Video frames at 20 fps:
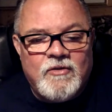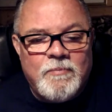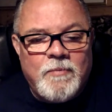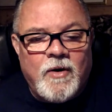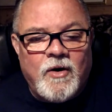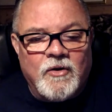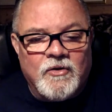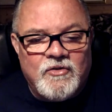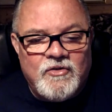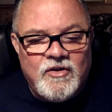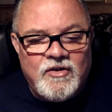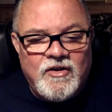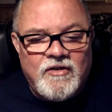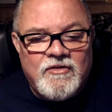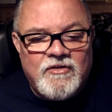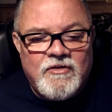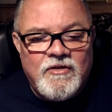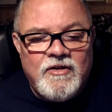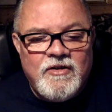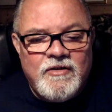posh. She
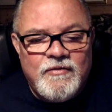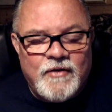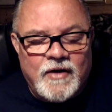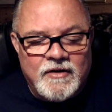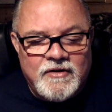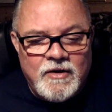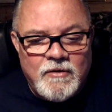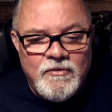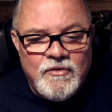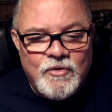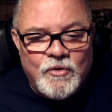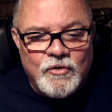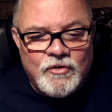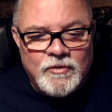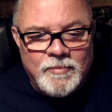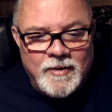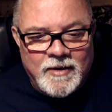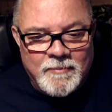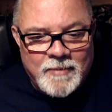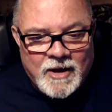says, "Christopher, don't talk
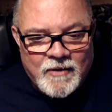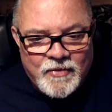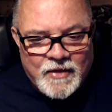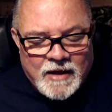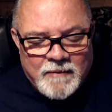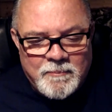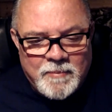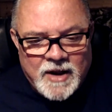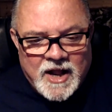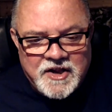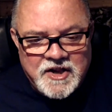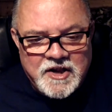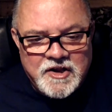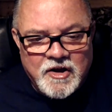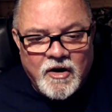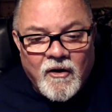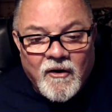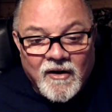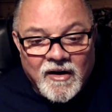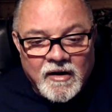to me about that bloody
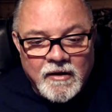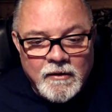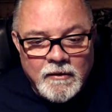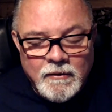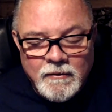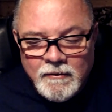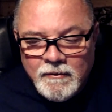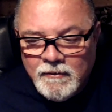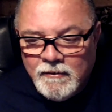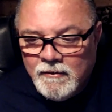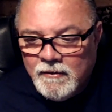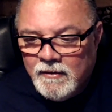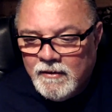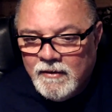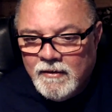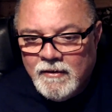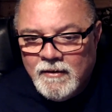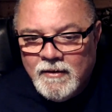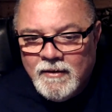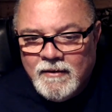dog.
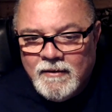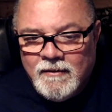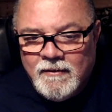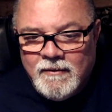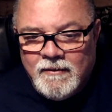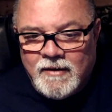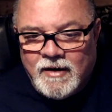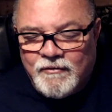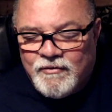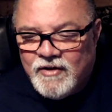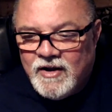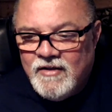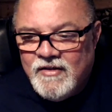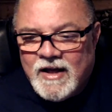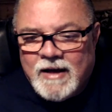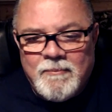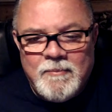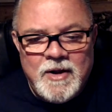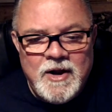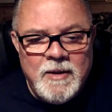I've seen
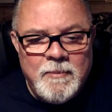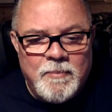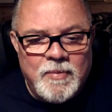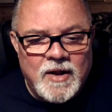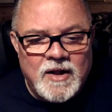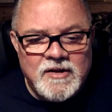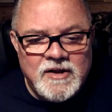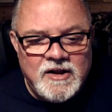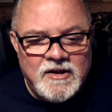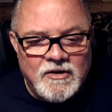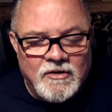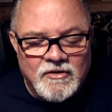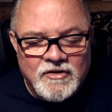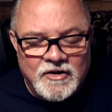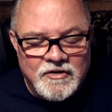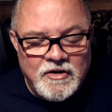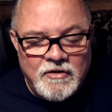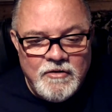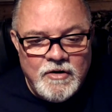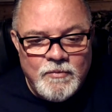that many bloody dogs. I
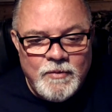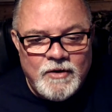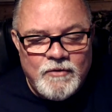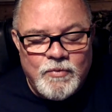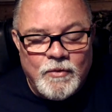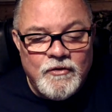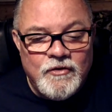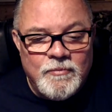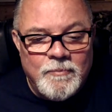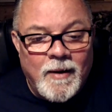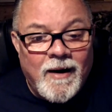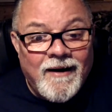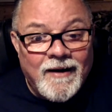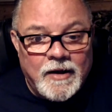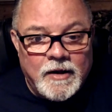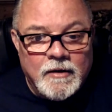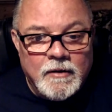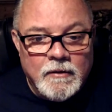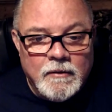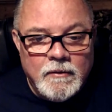don't know which one's mine."
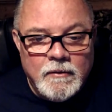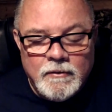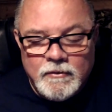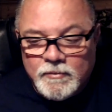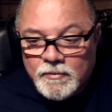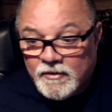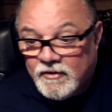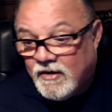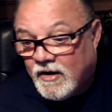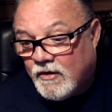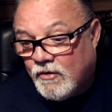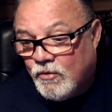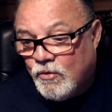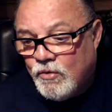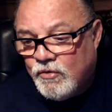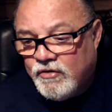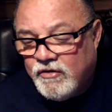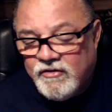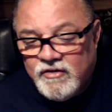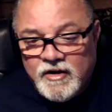It's like her
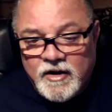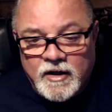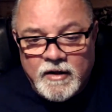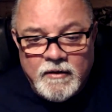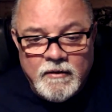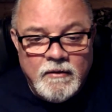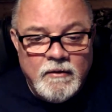horses, isn't it?